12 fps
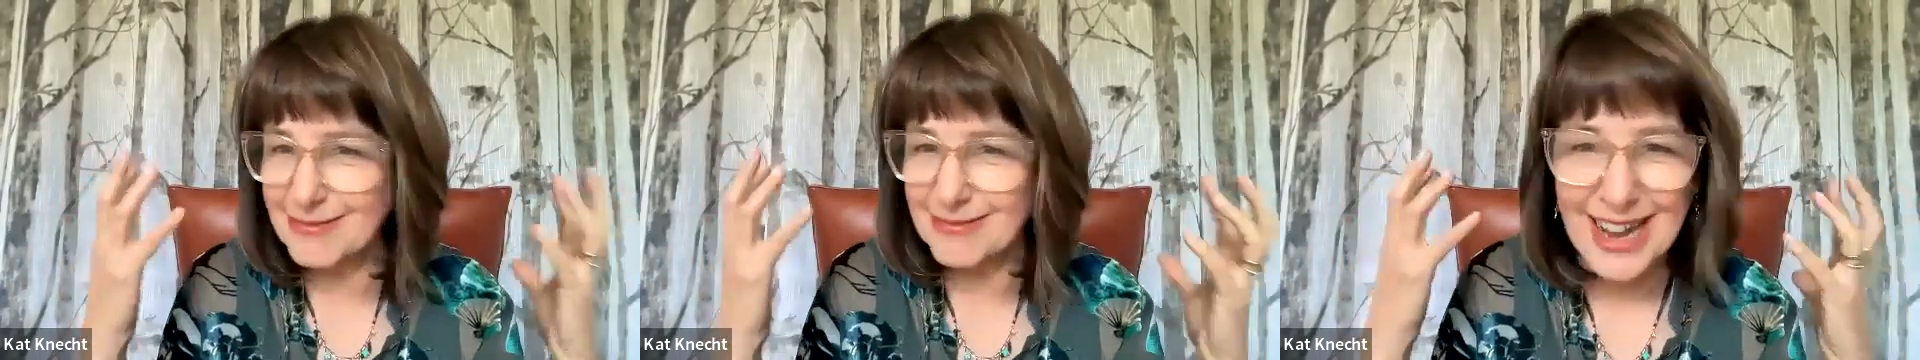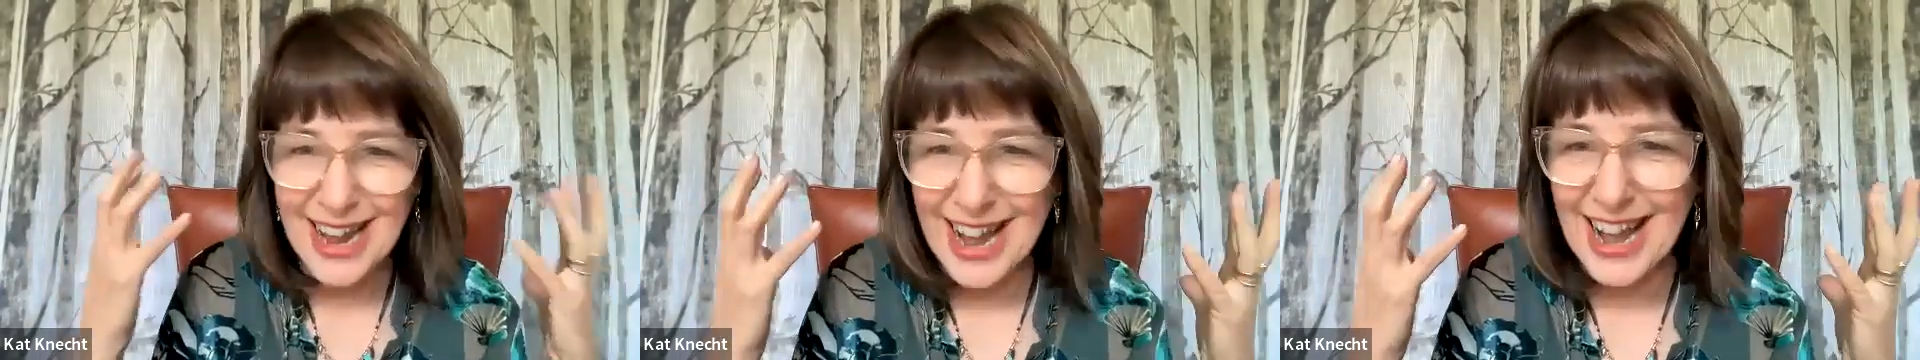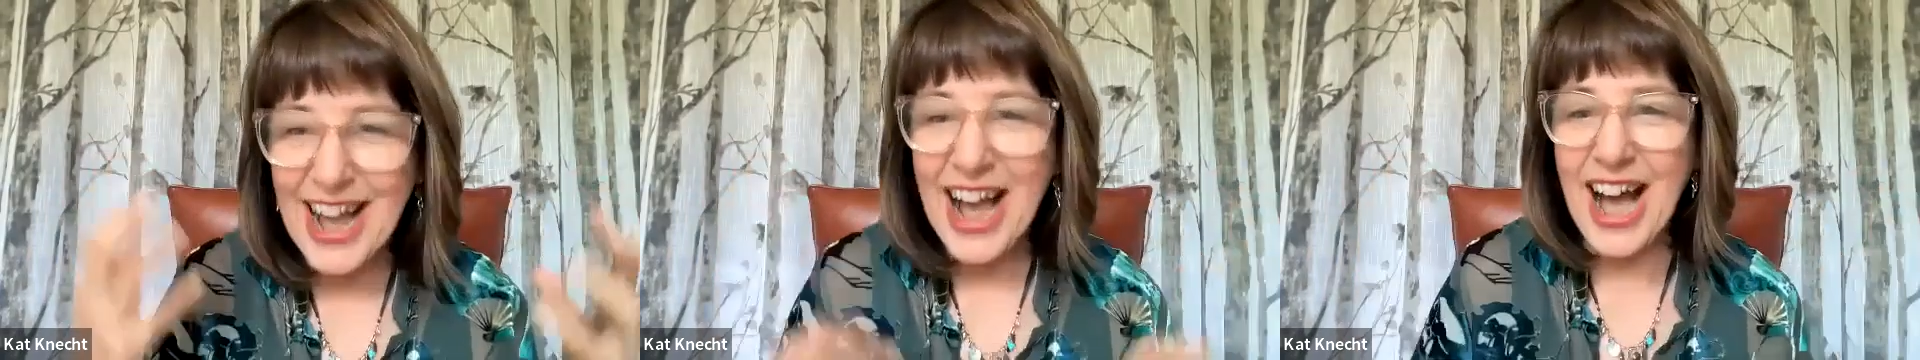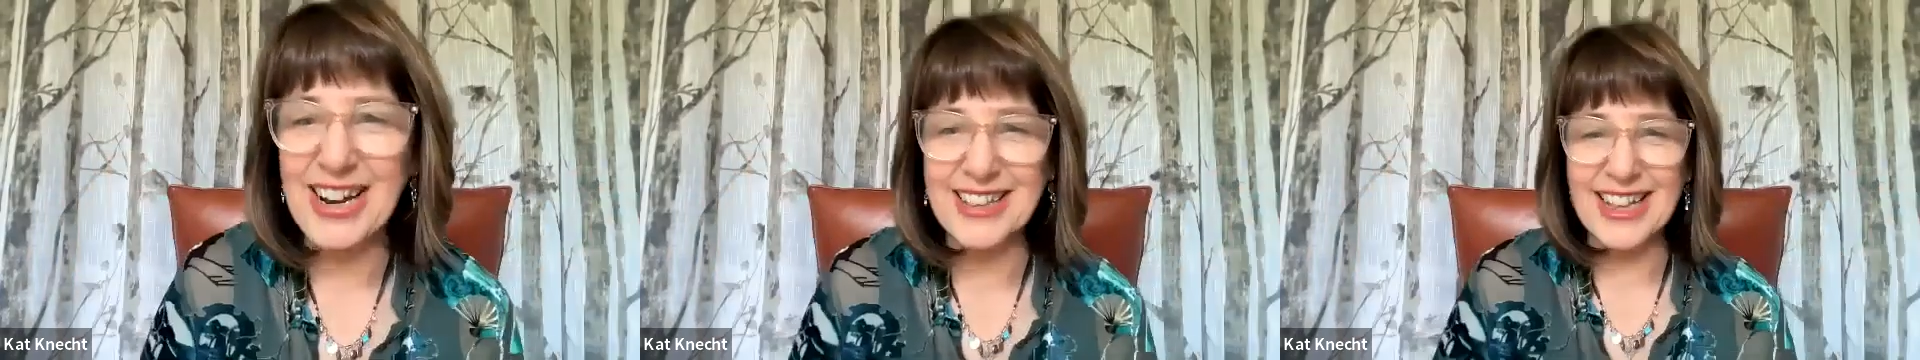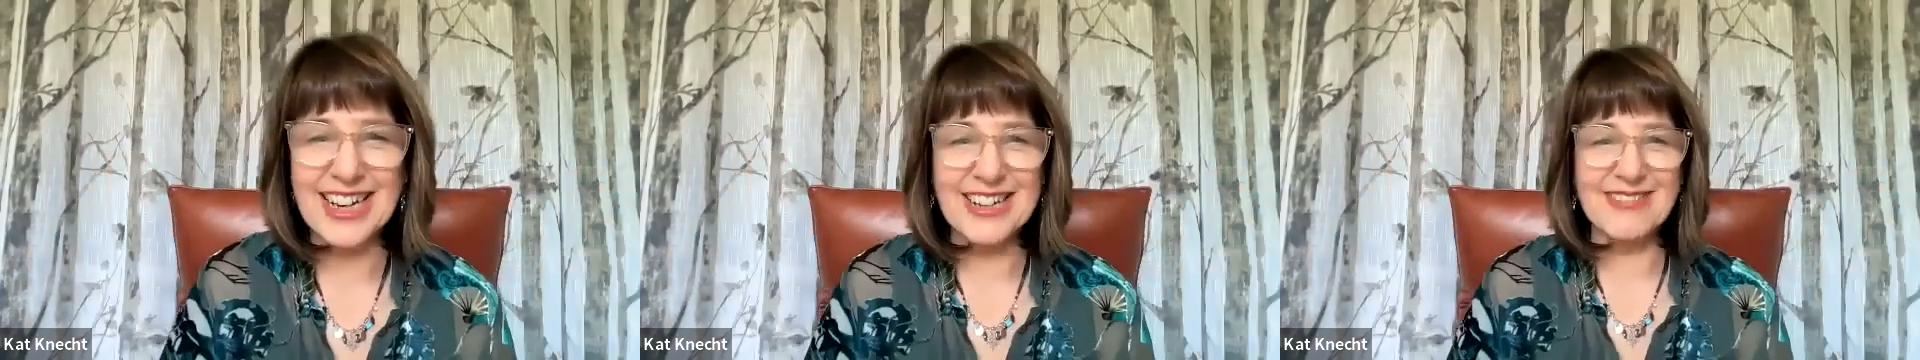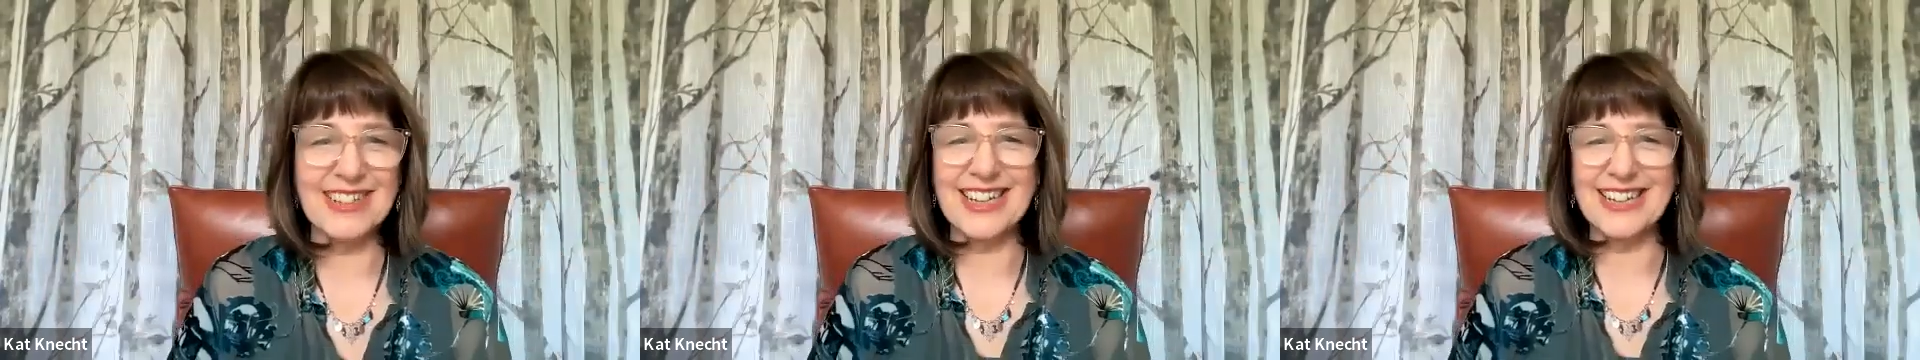that
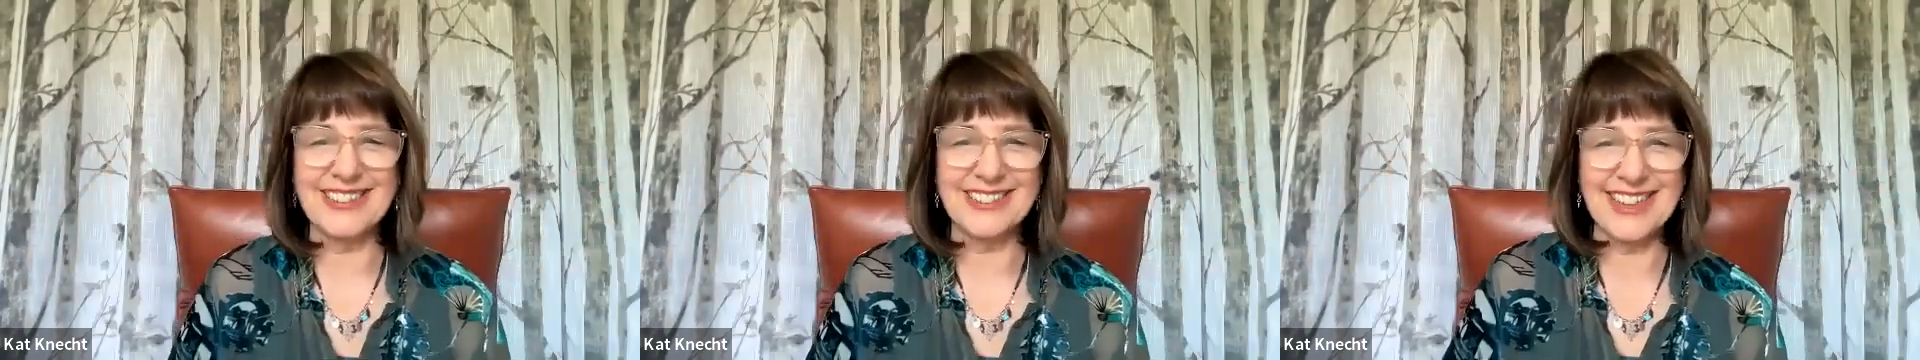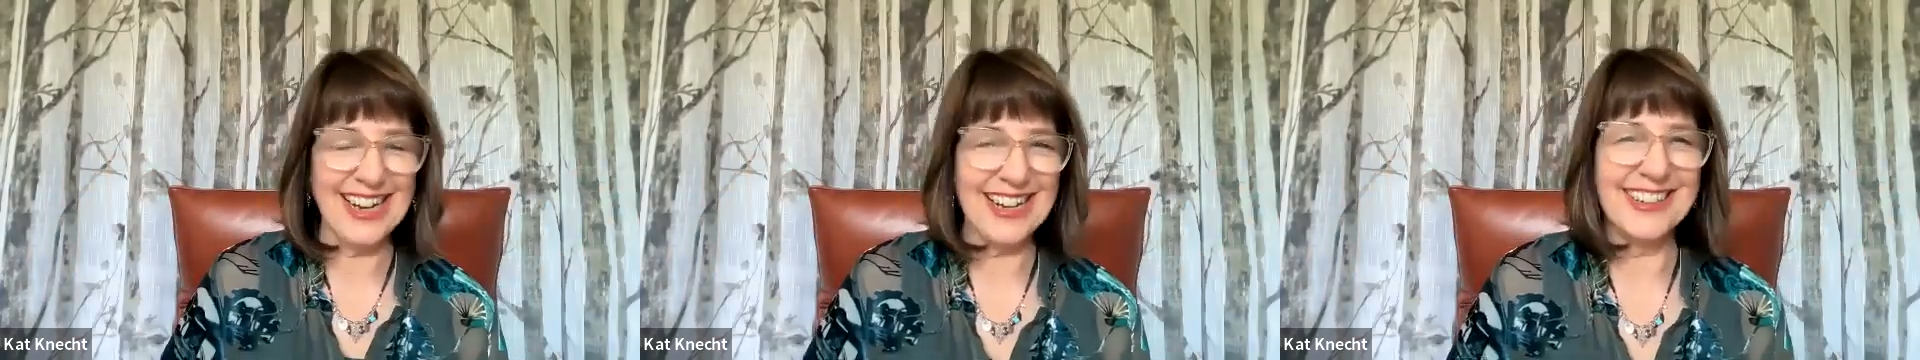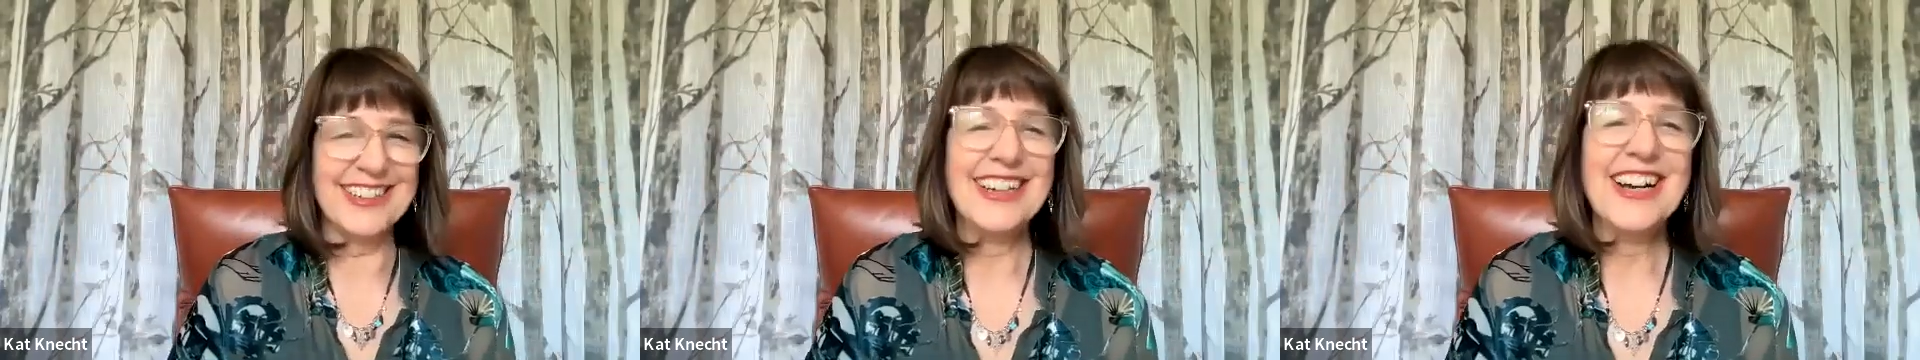even get in your head?